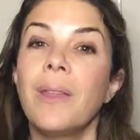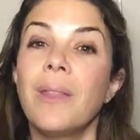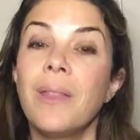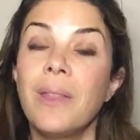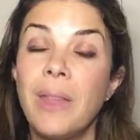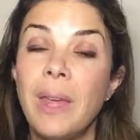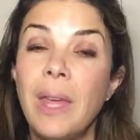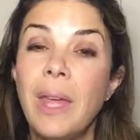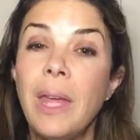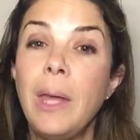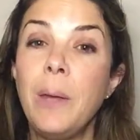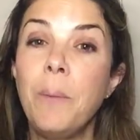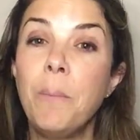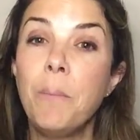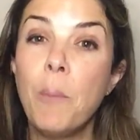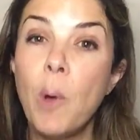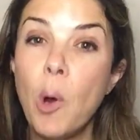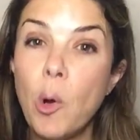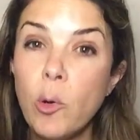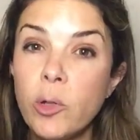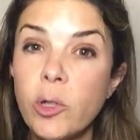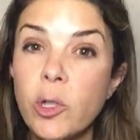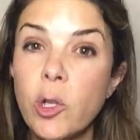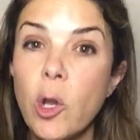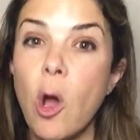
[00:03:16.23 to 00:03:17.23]
The
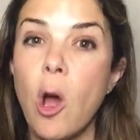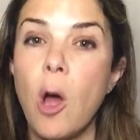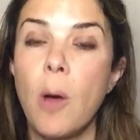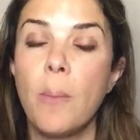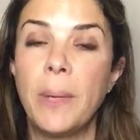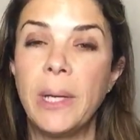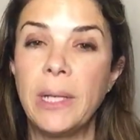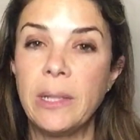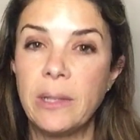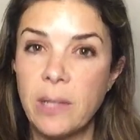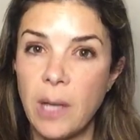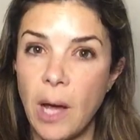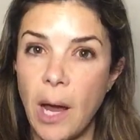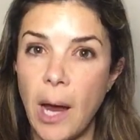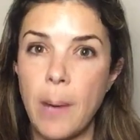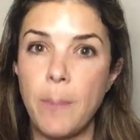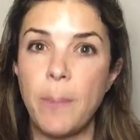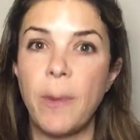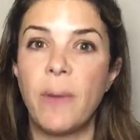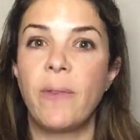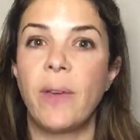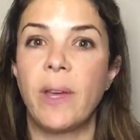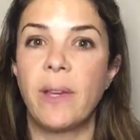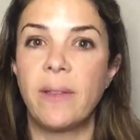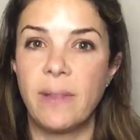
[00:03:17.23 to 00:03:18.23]
most common
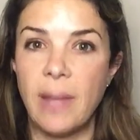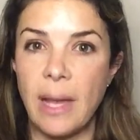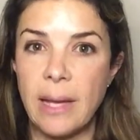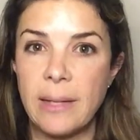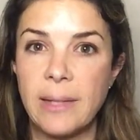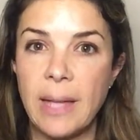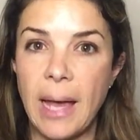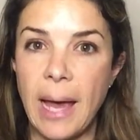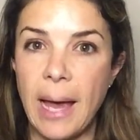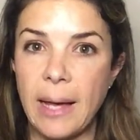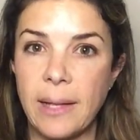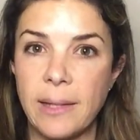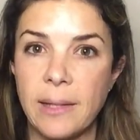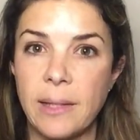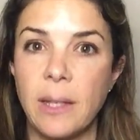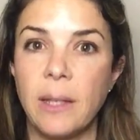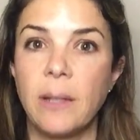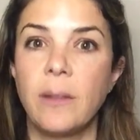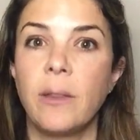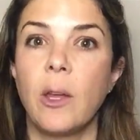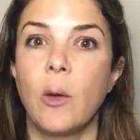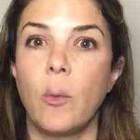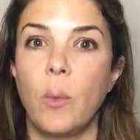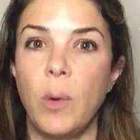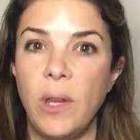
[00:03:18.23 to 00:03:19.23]
type of excess
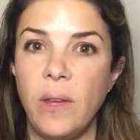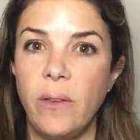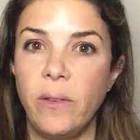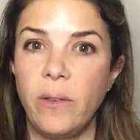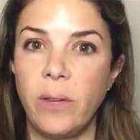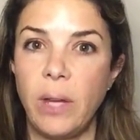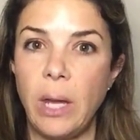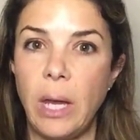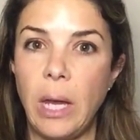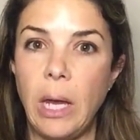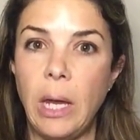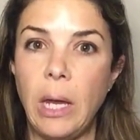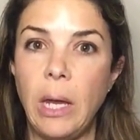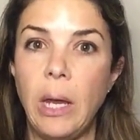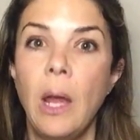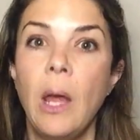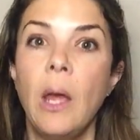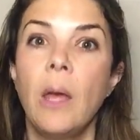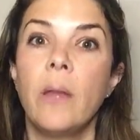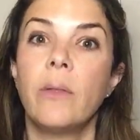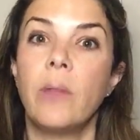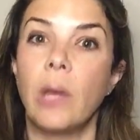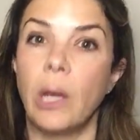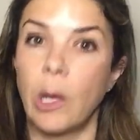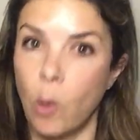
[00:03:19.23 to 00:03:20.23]
acid that we see
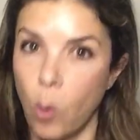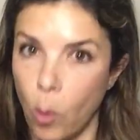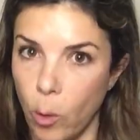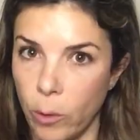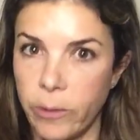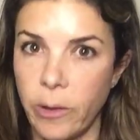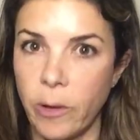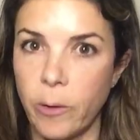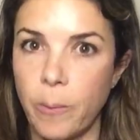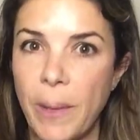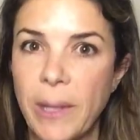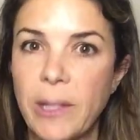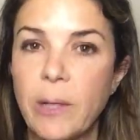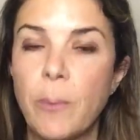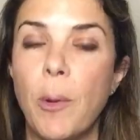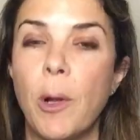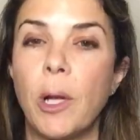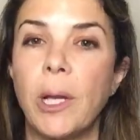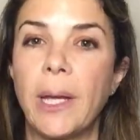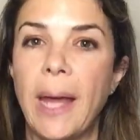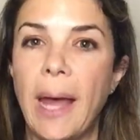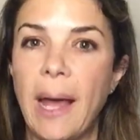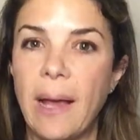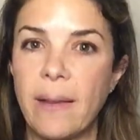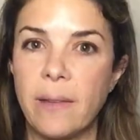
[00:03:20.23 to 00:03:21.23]
that causes
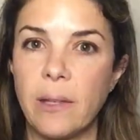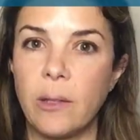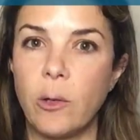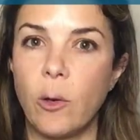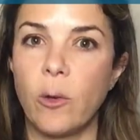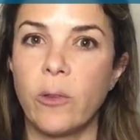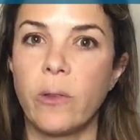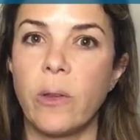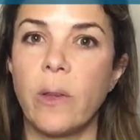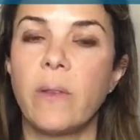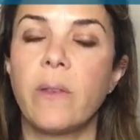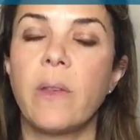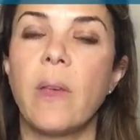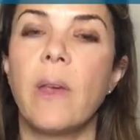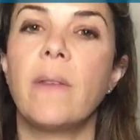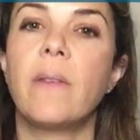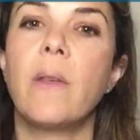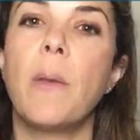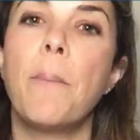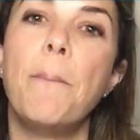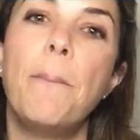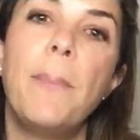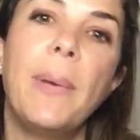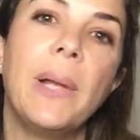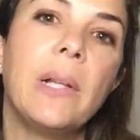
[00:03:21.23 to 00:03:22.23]
metabolic acidosis is
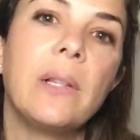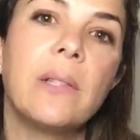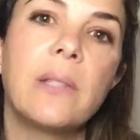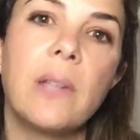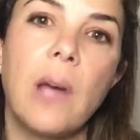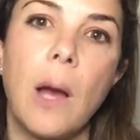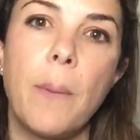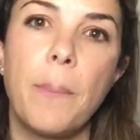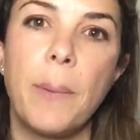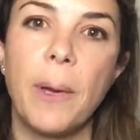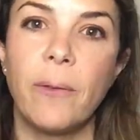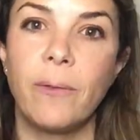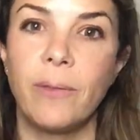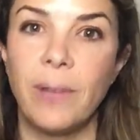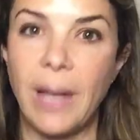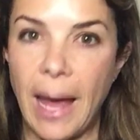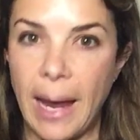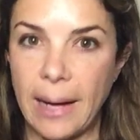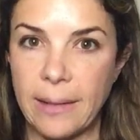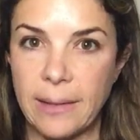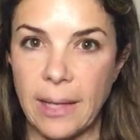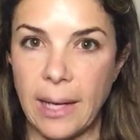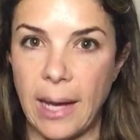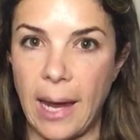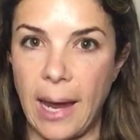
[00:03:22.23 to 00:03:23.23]
a buildup of
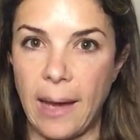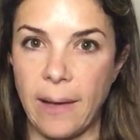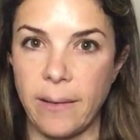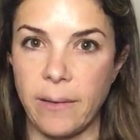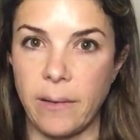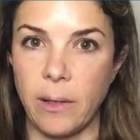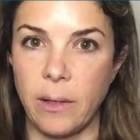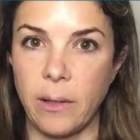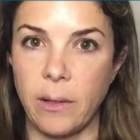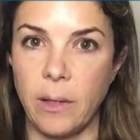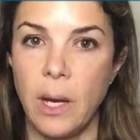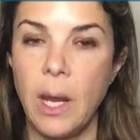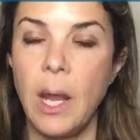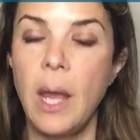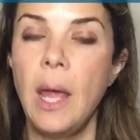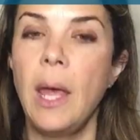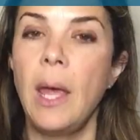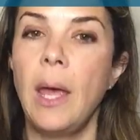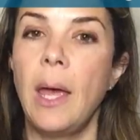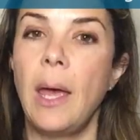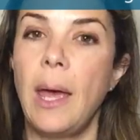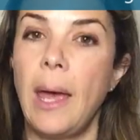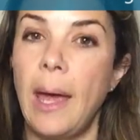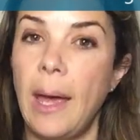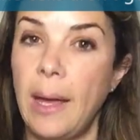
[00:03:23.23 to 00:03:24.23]
lactic acid.
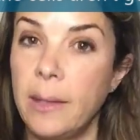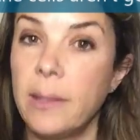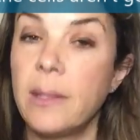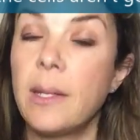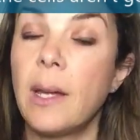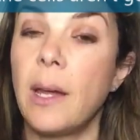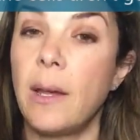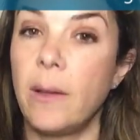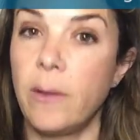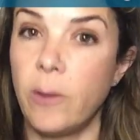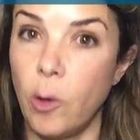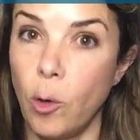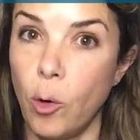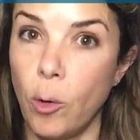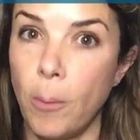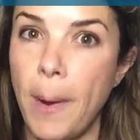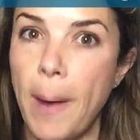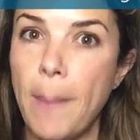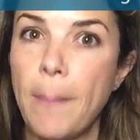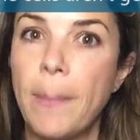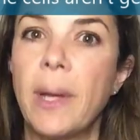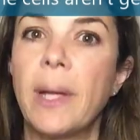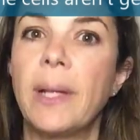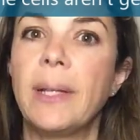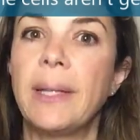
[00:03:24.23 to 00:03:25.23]
And as you
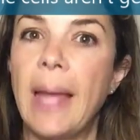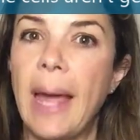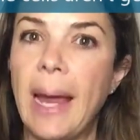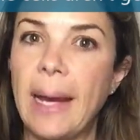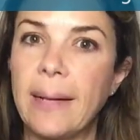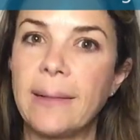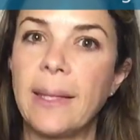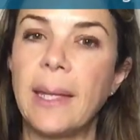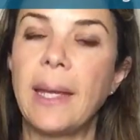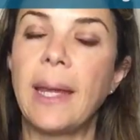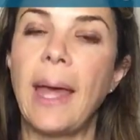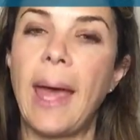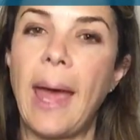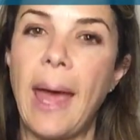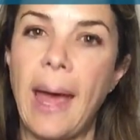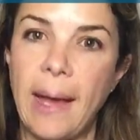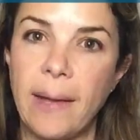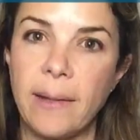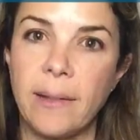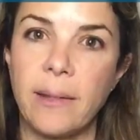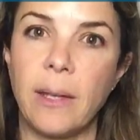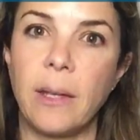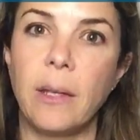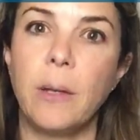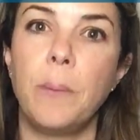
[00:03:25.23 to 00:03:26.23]
remember, lactic
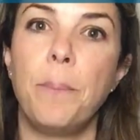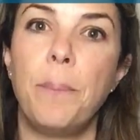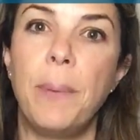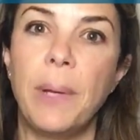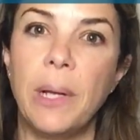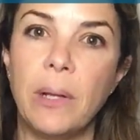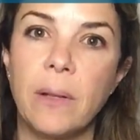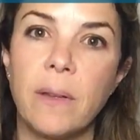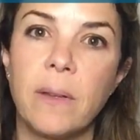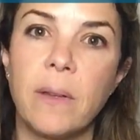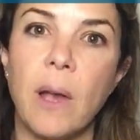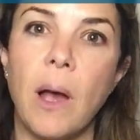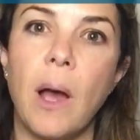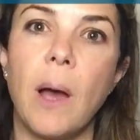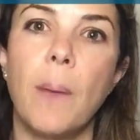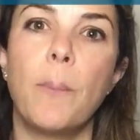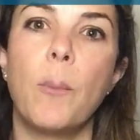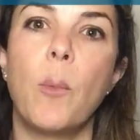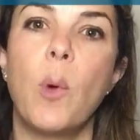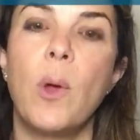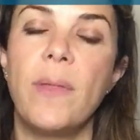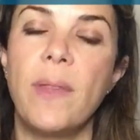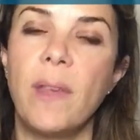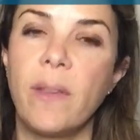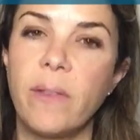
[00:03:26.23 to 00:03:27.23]
acid builds
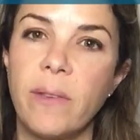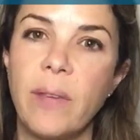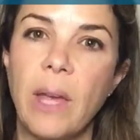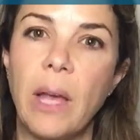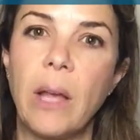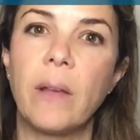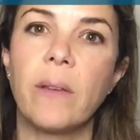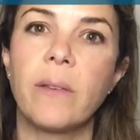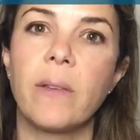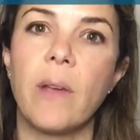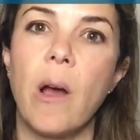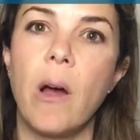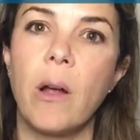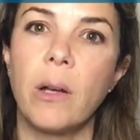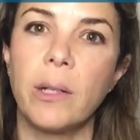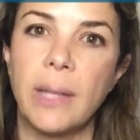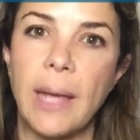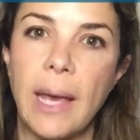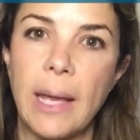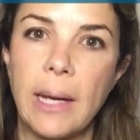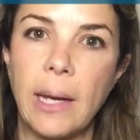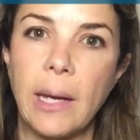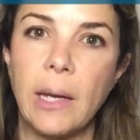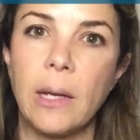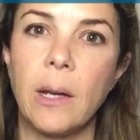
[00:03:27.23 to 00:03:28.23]
up when the cells aren't
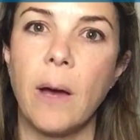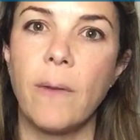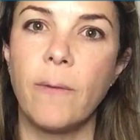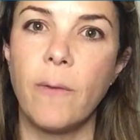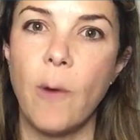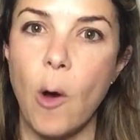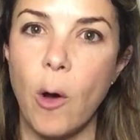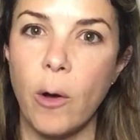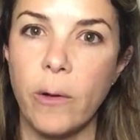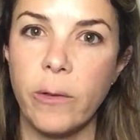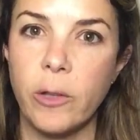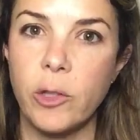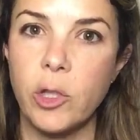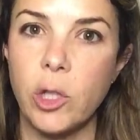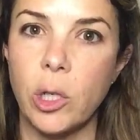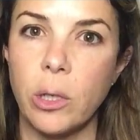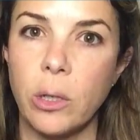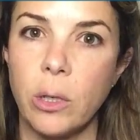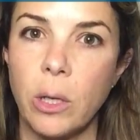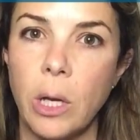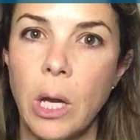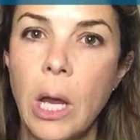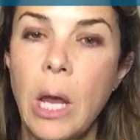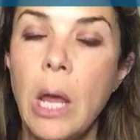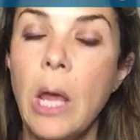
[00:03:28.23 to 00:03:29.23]
getting enough
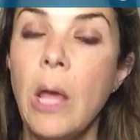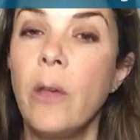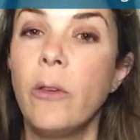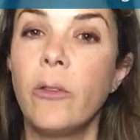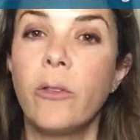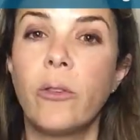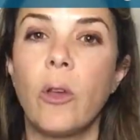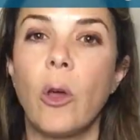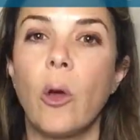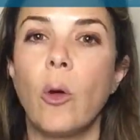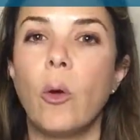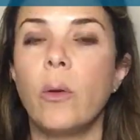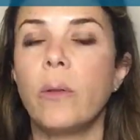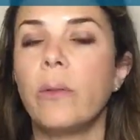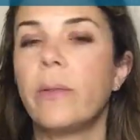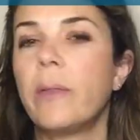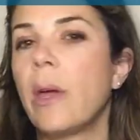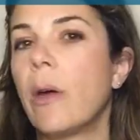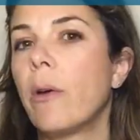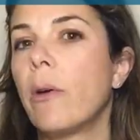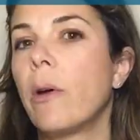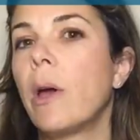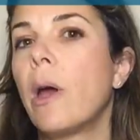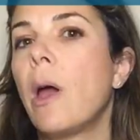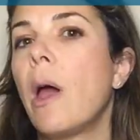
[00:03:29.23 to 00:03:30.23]
oxygen. So
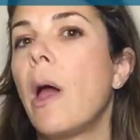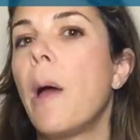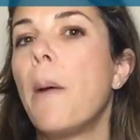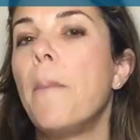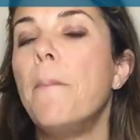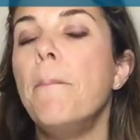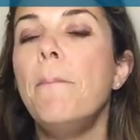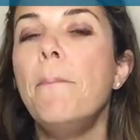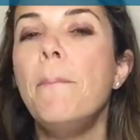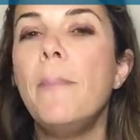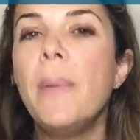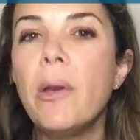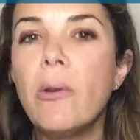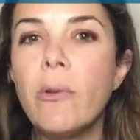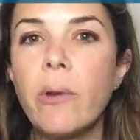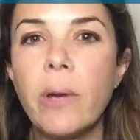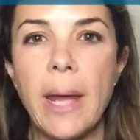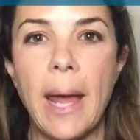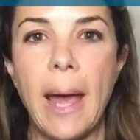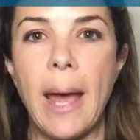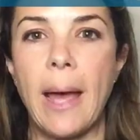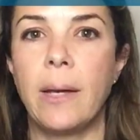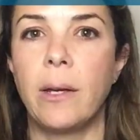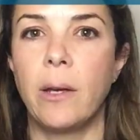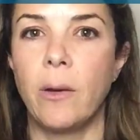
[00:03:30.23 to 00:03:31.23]
there are a
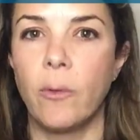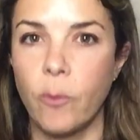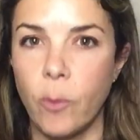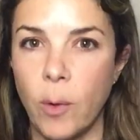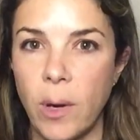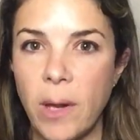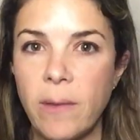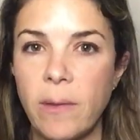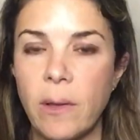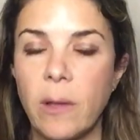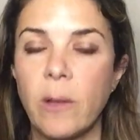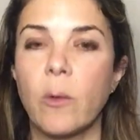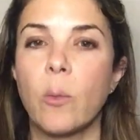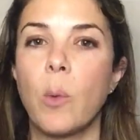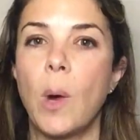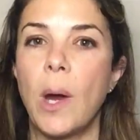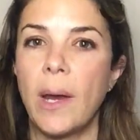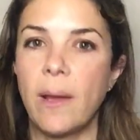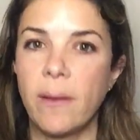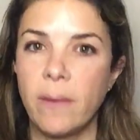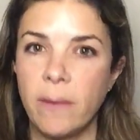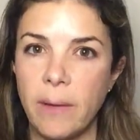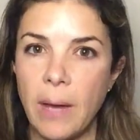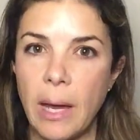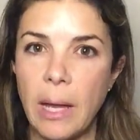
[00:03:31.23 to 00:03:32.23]
myriad of reasons why
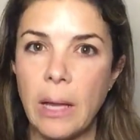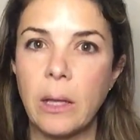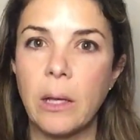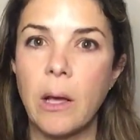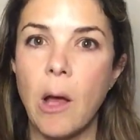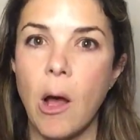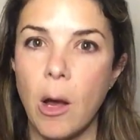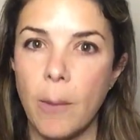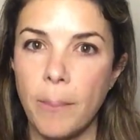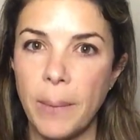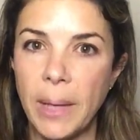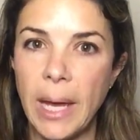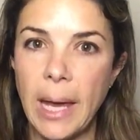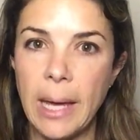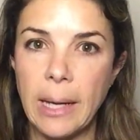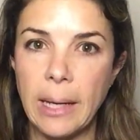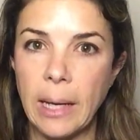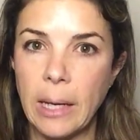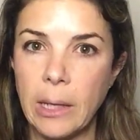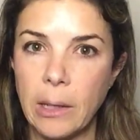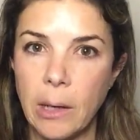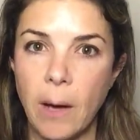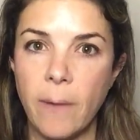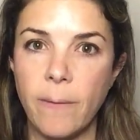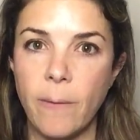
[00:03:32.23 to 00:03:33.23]
a cell can't be
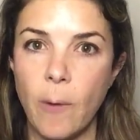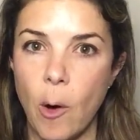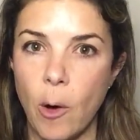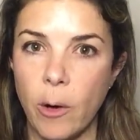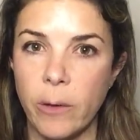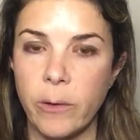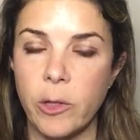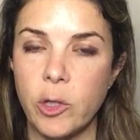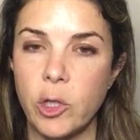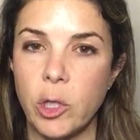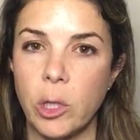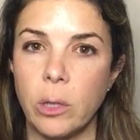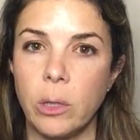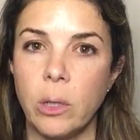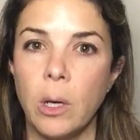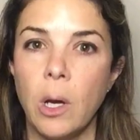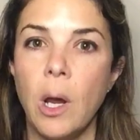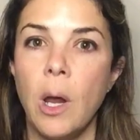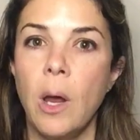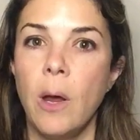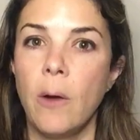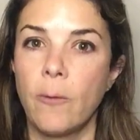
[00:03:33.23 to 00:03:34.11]
getting enough oxygen.